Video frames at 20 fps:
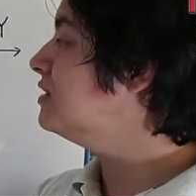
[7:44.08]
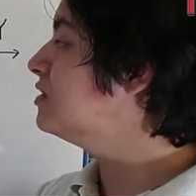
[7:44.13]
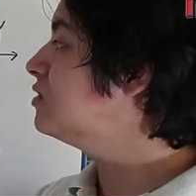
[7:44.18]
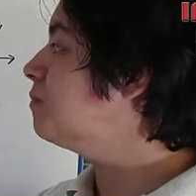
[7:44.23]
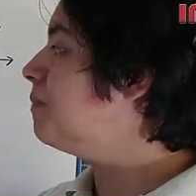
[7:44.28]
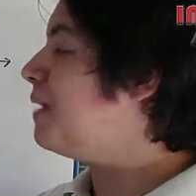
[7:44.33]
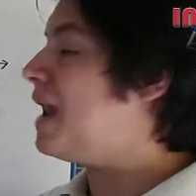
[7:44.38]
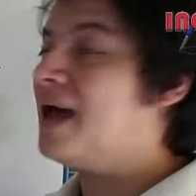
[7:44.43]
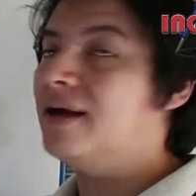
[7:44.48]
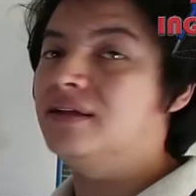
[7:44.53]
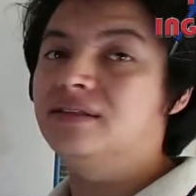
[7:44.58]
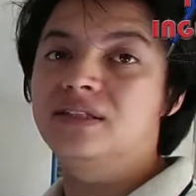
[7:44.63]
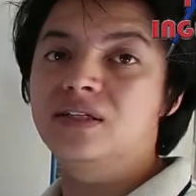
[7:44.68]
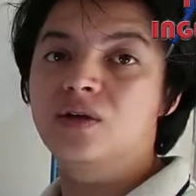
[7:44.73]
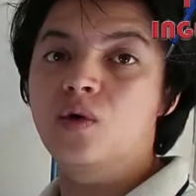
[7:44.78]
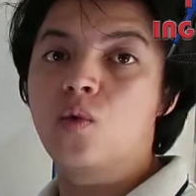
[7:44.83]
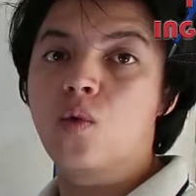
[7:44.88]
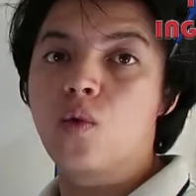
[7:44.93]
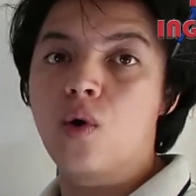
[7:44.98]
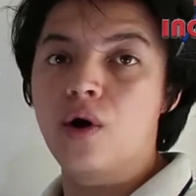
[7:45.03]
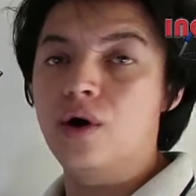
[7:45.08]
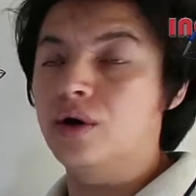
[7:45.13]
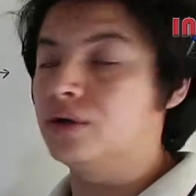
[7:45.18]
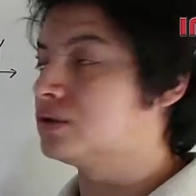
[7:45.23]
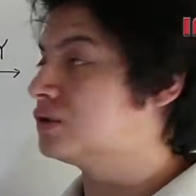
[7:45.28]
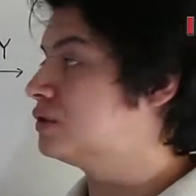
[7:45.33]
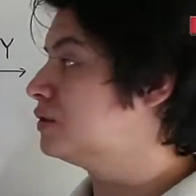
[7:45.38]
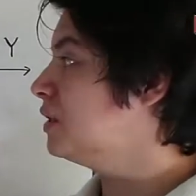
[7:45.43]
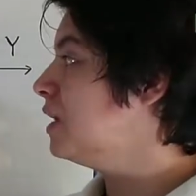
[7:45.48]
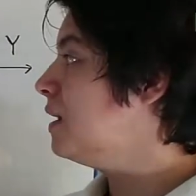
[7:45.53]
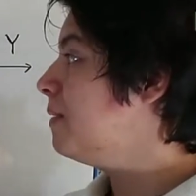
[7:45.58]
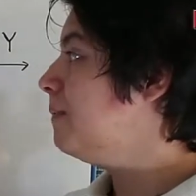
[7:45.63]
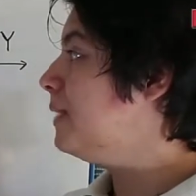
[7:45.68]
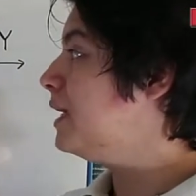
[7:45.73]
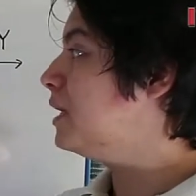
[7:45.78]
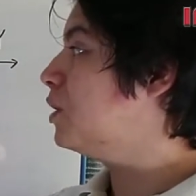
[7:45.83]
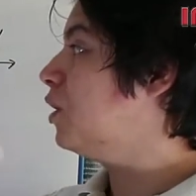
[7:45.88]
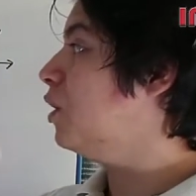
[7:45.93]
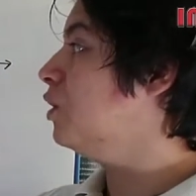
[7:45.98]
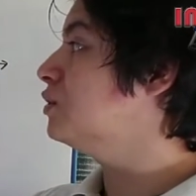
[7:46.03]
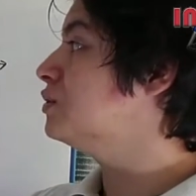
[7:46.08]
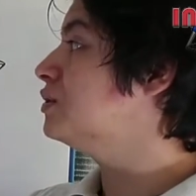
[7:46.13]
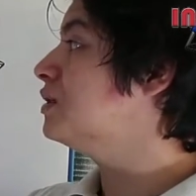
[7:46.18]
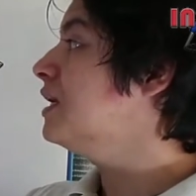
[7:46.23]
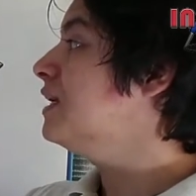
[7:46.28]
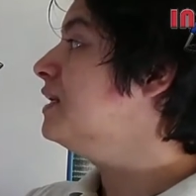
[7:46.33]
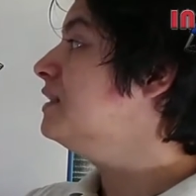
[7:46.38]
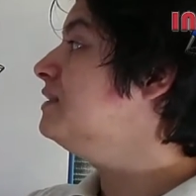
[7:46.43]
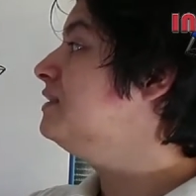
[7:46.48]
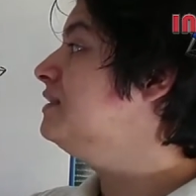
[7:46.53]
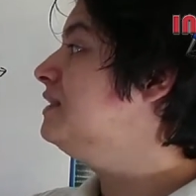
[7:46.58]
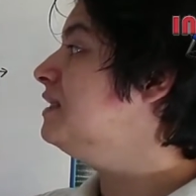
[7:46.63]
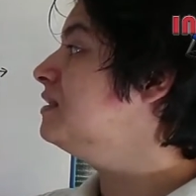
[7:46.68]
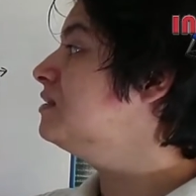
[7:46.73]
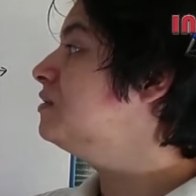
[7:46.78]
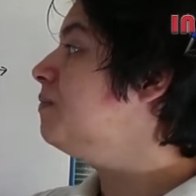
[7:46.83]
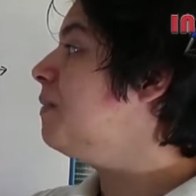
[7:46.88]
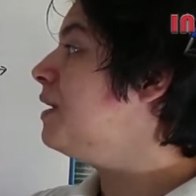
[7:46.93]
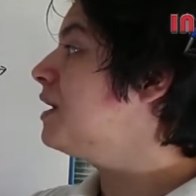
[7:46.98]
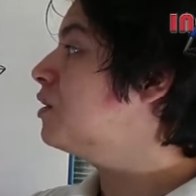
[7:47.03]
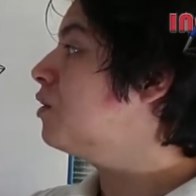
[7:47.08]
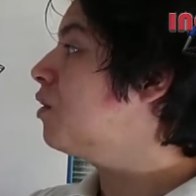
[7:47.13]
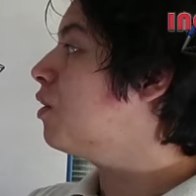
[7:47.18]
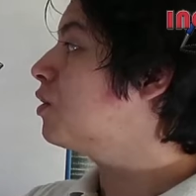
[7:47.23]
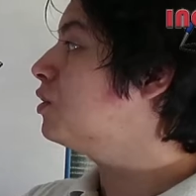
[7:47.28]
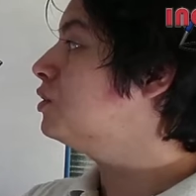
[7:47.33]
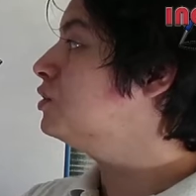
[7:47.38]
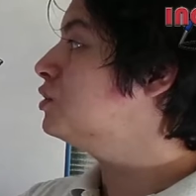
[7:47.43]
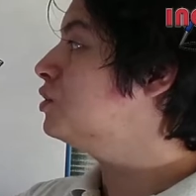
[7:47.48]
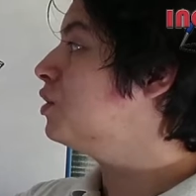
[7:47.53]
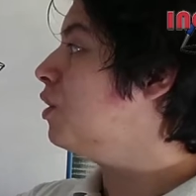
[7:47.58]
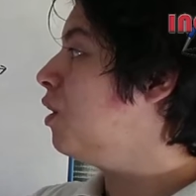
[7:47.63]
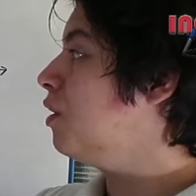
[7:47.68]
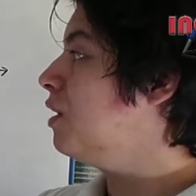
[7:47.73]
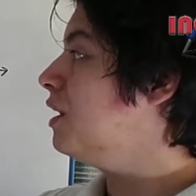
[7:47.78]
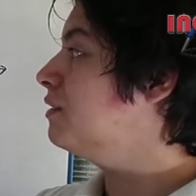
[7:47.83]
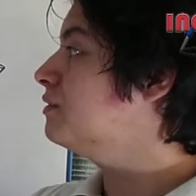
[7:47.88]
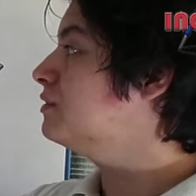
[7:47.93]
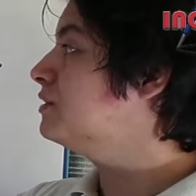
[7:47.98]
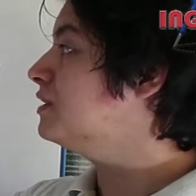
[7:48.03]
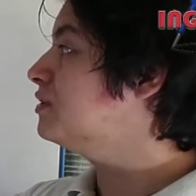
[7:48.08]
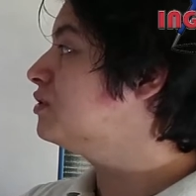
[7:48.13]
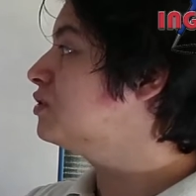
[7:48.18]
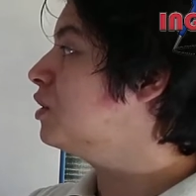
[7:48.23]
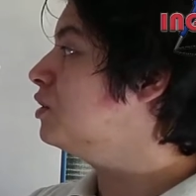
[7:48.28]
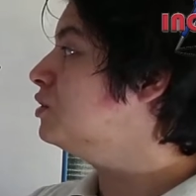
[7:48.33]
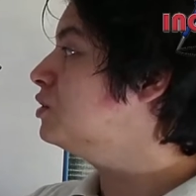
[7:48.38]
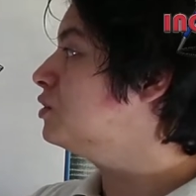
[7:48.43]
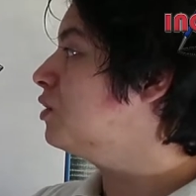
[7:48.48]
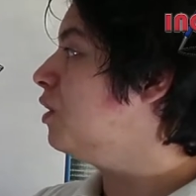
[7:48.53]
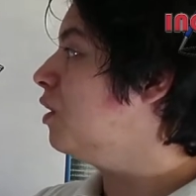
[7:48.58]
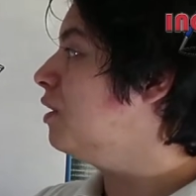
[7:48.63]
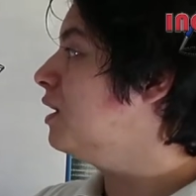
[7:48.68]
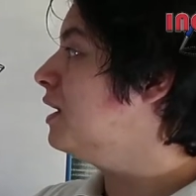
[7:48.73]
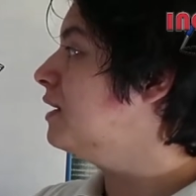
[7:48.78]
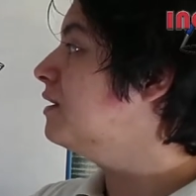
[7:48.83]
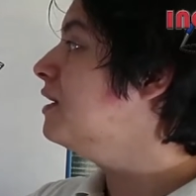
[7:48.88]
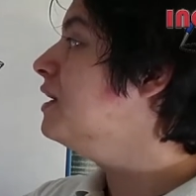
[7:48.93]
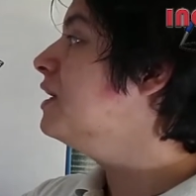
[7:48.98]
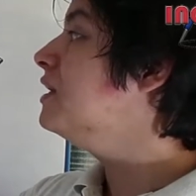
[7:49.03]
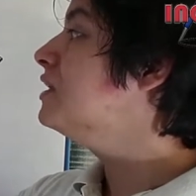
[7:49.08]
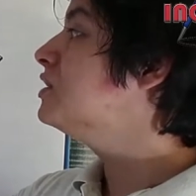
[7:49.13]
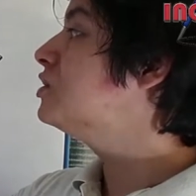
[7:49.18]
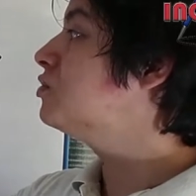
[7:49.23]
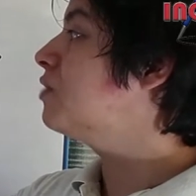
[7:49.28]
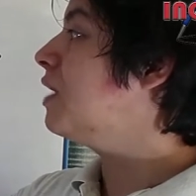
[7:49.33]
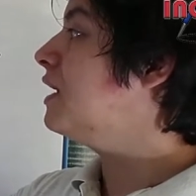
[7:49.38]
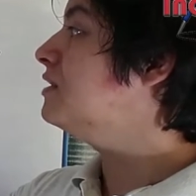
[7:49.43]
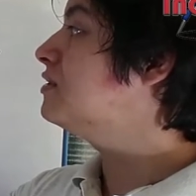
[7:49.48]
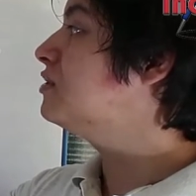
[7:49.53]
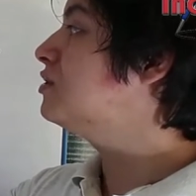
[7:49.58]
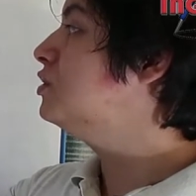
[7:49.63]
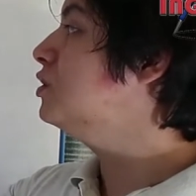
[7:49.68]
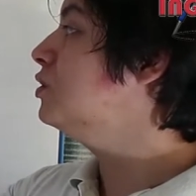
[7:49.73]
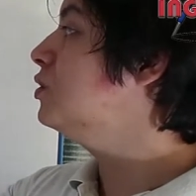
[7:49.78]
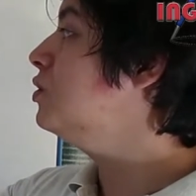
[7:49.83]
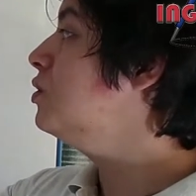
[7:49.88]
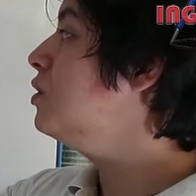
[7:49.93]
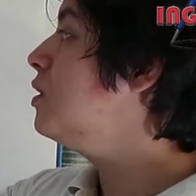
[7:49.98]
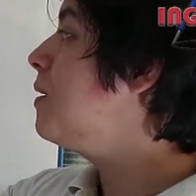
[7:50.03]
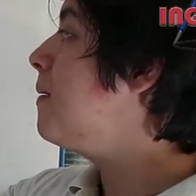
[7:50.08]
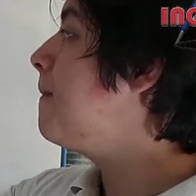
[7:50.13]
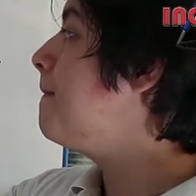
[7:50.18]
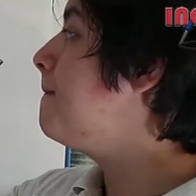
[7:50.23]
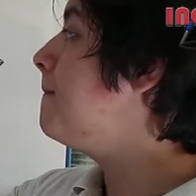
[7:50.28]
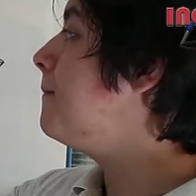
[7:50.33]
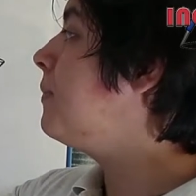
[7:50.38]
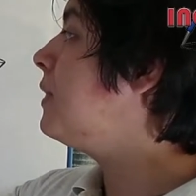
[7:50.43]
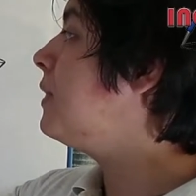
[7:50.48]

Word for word: this plant works, because this microcontroller, this controller tries to